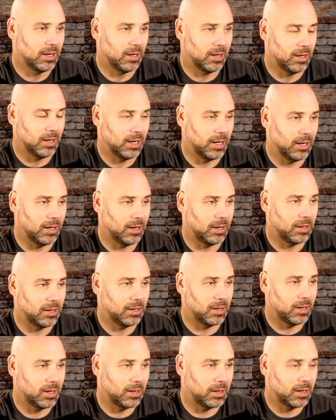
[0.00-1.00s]

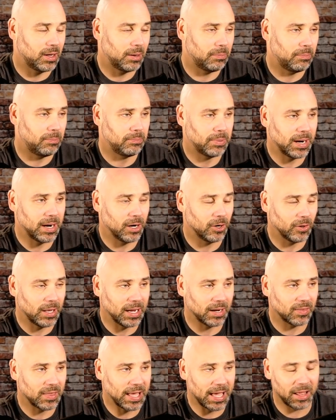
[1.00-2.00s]
a pair
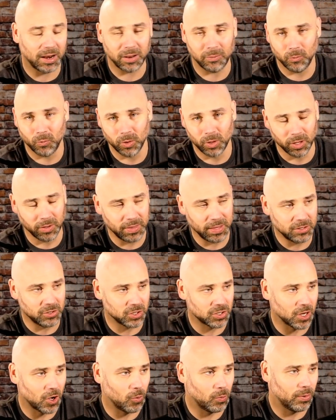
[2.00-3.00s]
like that, and really they
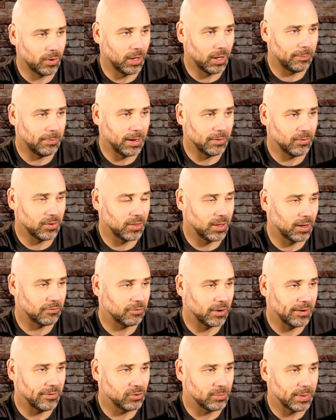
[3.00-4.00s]
just open up everything for
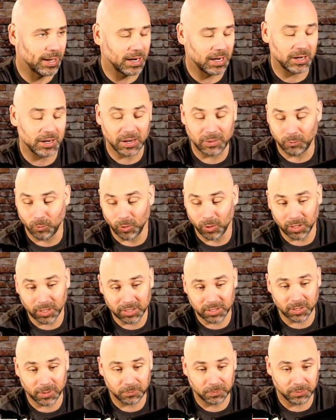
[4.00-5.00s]
everybody. And really,
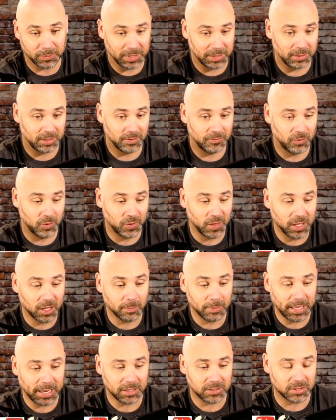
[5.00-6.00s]
I mean, if you think
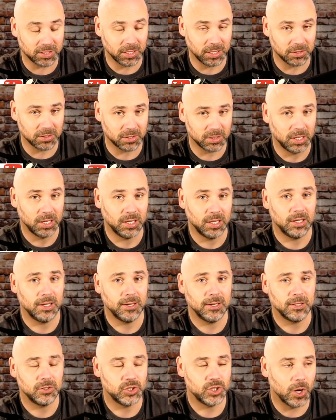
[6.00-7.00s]
about it, since
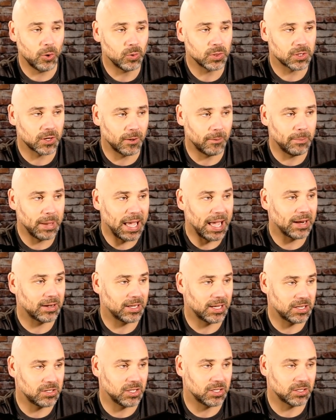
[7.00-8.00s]
Joe has come back,
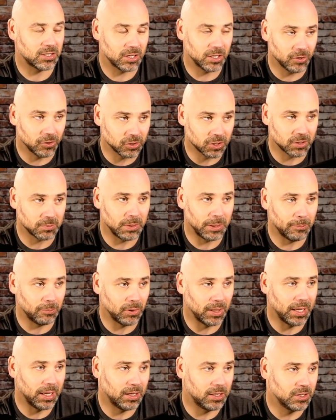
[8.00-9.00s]
Desi Sills has been
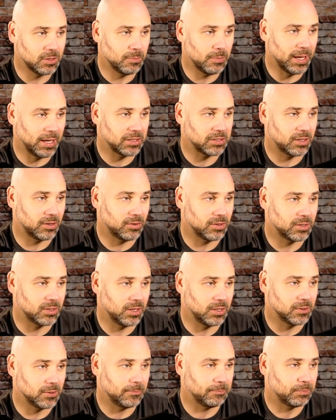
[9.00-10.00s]
playing his best of the
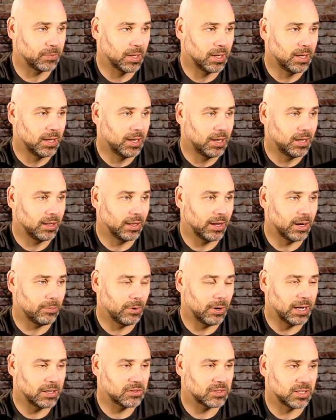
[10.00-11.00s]
season. Larry
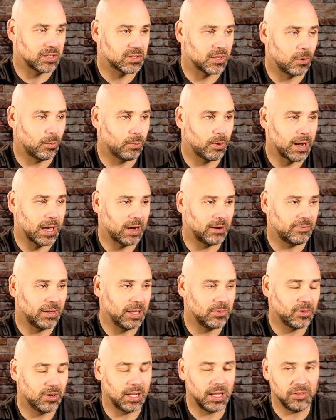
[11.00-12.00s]
Brown says, so proud of
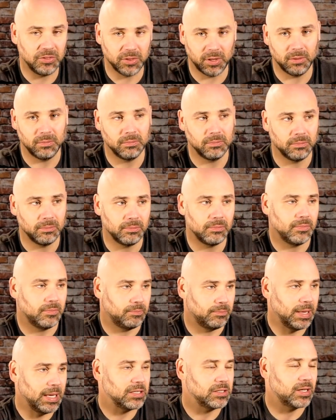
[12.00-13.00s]
Ethan. Ethan,
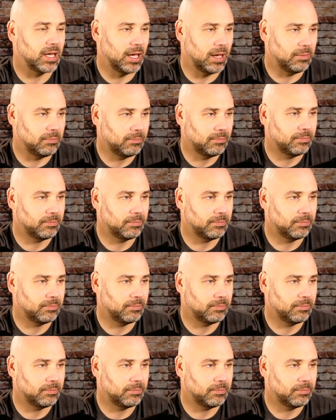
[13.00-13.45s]
best game.